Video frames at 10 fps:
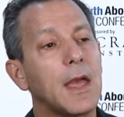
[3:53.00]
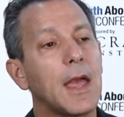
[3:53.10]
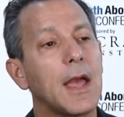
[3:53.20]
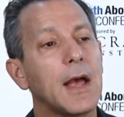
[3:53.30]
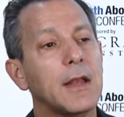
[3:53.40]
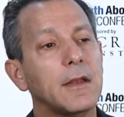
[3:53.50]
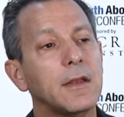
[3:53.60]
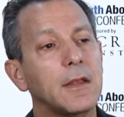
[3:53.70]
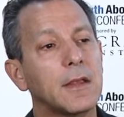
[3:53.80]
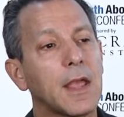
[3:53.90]
and
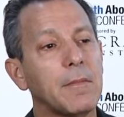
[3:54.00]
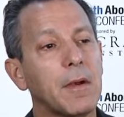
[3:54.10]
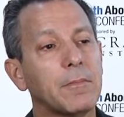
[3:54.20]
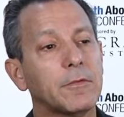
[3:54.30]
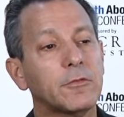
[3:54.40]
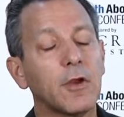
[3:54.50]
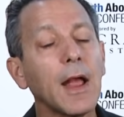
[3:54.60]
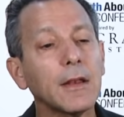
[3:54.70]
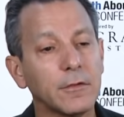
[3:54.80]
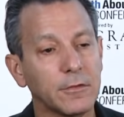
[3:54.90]
came up with
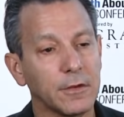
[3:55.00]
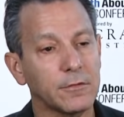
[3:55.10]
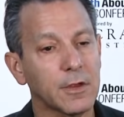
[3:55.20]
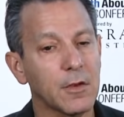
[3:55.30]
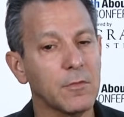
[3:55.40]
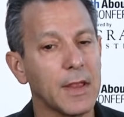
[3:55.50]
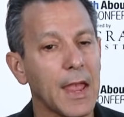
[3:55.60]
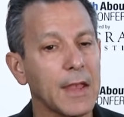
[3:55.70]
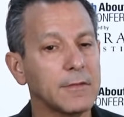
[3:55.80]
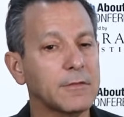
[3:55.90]
strategies. Can we
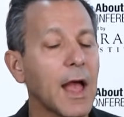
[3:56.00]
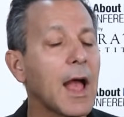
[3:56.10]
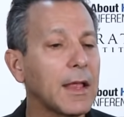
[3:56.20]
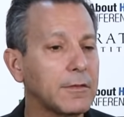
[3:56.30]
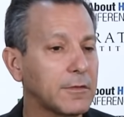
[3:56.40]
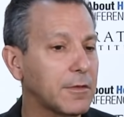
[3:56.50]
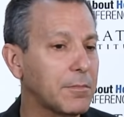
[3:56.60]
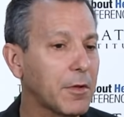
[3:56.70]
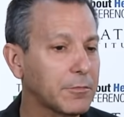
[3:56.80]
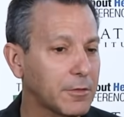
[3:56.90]
hang signs in the
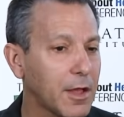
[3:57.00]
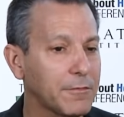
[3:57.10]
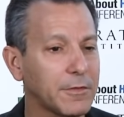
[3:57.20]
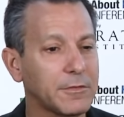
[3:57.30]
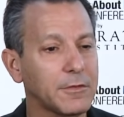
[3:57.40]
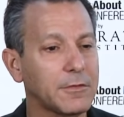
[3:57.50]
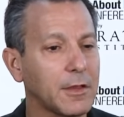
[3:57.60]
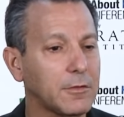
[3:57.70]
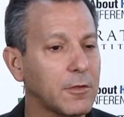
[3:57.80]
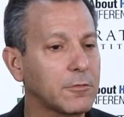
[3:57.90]
post office that say
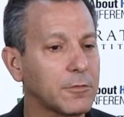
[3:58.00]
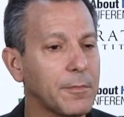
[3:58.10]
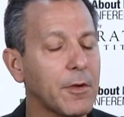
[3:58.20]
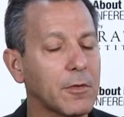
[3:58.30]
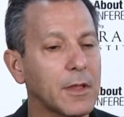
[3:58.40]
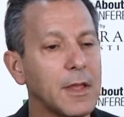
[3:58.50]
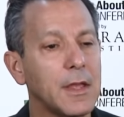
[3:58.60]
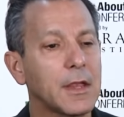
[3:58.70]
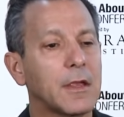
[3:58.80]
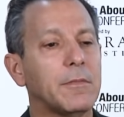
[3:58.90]
don't smoke?
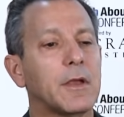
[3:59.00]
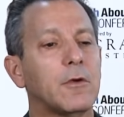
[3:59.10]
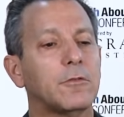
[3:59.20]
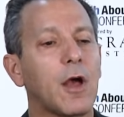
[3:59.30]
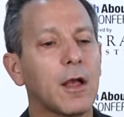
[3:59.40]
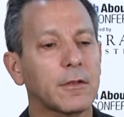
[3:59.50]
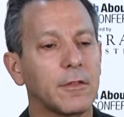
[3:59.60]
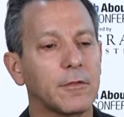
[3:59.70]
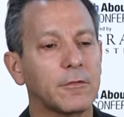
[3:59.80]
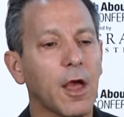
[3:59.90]
Can we go talk to
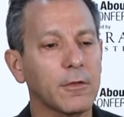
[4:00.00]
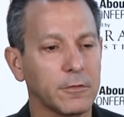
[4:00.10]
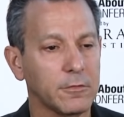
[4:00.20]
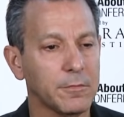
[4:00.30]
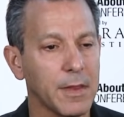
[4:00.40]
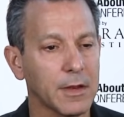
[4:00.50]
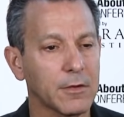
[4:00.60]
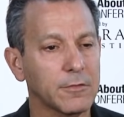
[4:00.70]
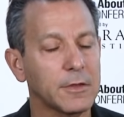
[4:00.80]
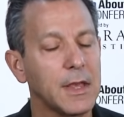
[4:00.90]
the sausage
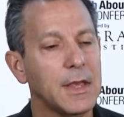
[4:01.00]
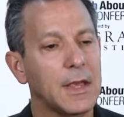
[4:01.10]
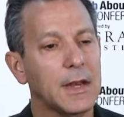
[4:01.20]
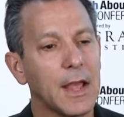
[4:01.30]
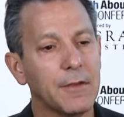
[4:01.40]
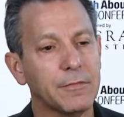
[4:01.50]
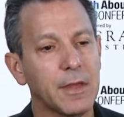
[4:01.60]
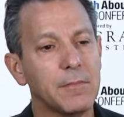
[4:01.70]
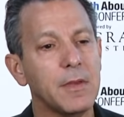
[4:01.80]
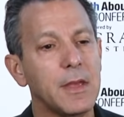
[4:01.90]
makers and have
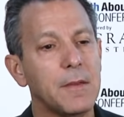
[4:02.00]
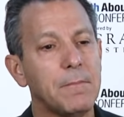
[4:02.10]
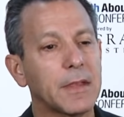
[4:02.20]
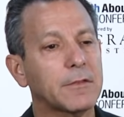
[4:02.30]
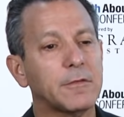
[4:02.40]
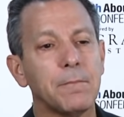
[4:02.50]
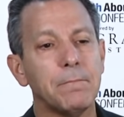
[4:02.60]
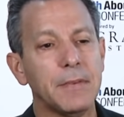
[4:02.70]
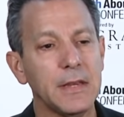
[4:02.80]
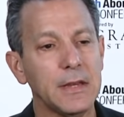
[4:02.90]
them mix some
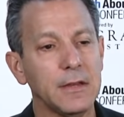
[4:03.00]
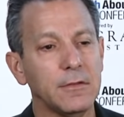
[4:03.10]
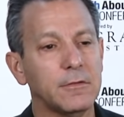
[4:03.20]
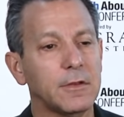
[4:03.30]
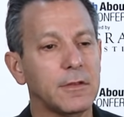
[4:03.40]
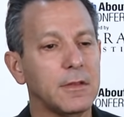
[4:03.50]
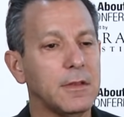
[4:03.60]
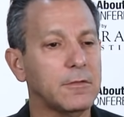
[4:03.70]
beans in the